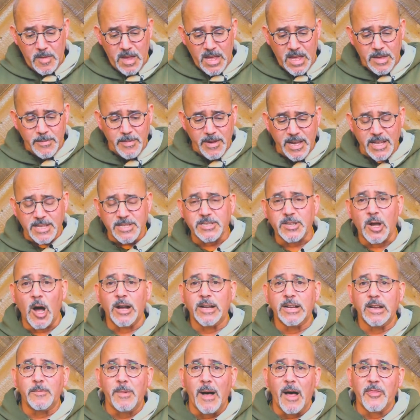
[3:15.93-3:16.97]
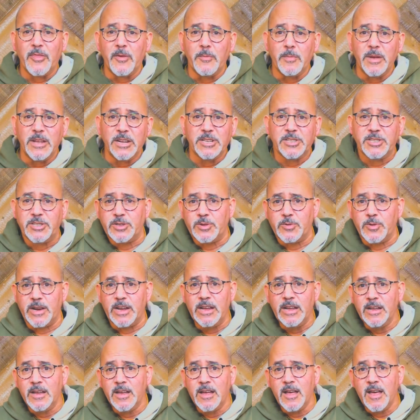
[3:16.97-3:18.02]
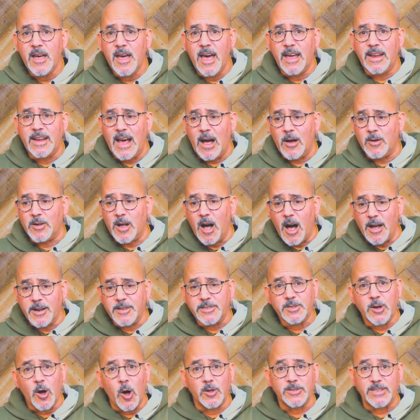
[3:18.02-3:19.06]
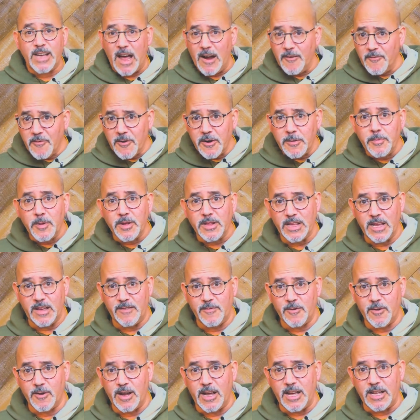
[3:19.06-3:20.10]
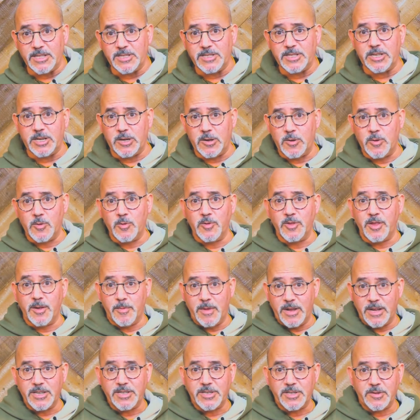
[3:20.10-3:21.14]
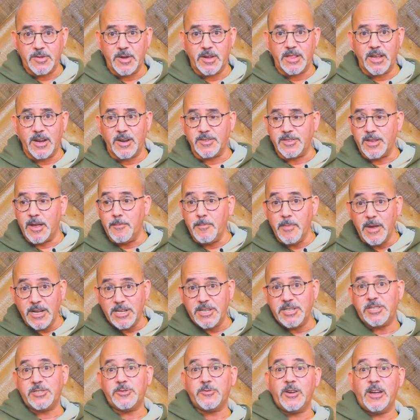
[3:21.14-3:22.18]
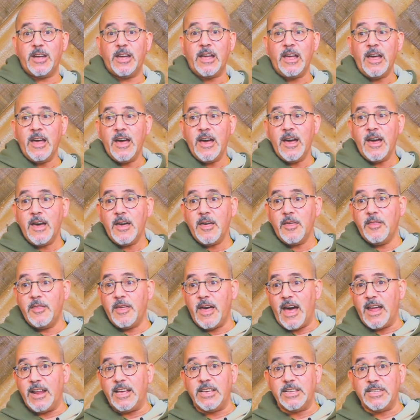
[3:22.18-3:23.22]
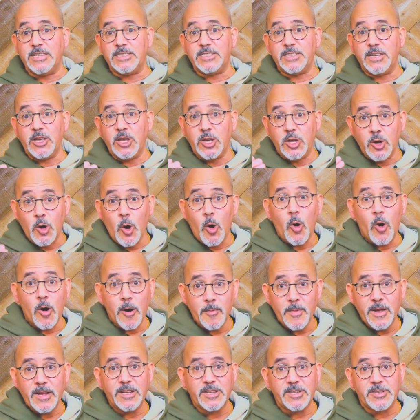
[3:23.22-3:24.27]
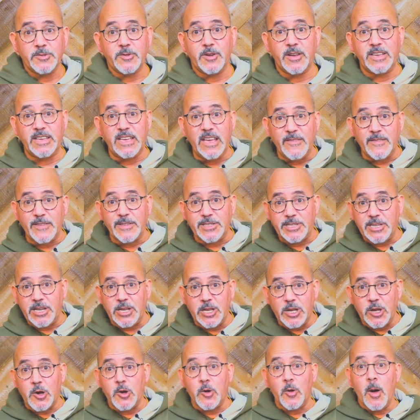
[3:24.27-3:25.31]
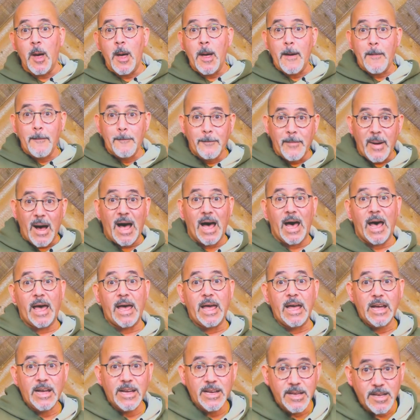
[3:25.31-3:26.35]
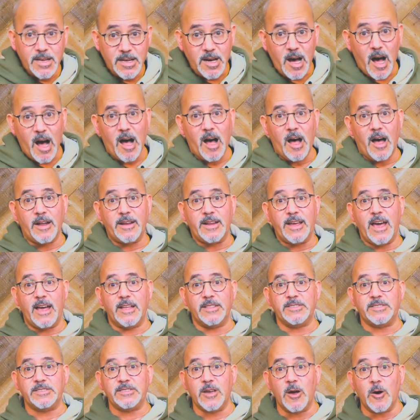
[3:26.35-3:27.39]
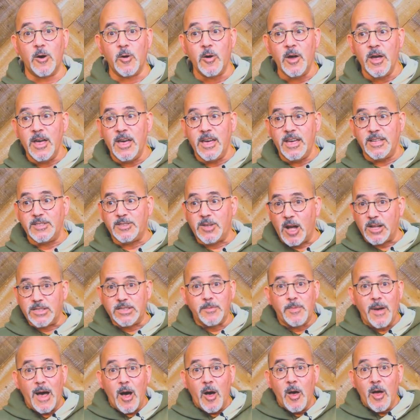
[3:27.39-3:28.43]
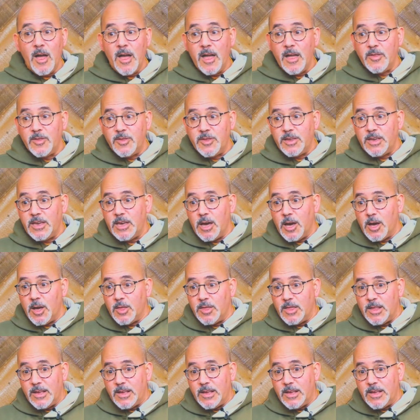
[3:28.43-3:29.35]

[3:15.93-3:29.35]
he begins talking about the ministry and how God has called every believer into the ministry. There's a ministry that is your ministry given to you by God. And so he talked about the